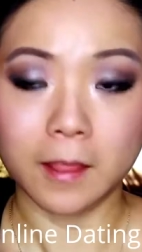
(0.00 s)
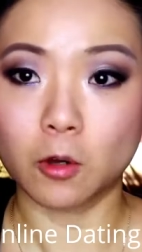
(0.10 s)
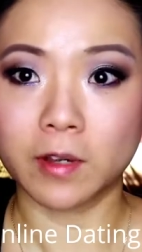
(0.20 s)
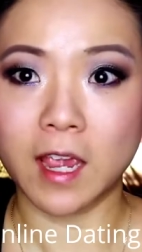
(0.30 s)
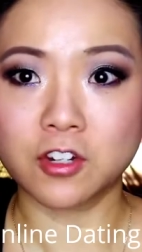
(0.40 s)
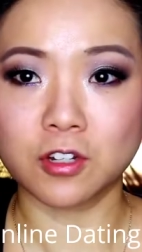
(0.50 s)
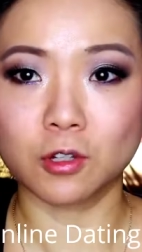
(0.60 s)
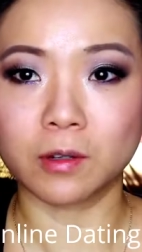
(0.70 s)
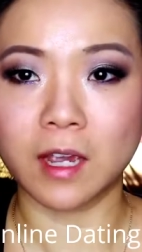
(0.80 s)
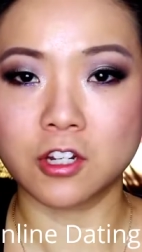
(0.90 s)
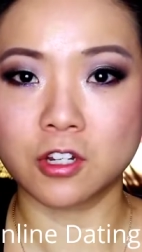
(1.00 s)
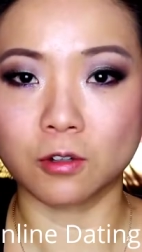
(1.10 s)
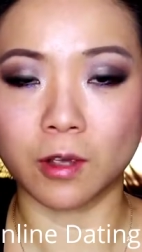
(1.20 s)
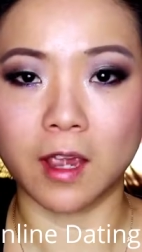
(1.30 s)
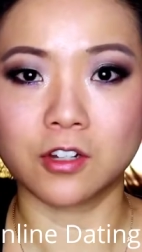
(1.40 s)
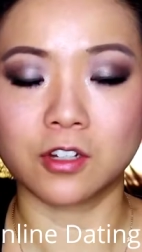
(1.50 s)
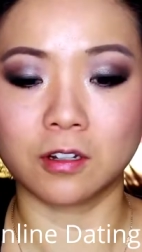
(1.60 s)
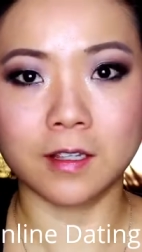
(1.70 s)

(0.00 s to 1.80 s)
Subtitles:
Location, location, location.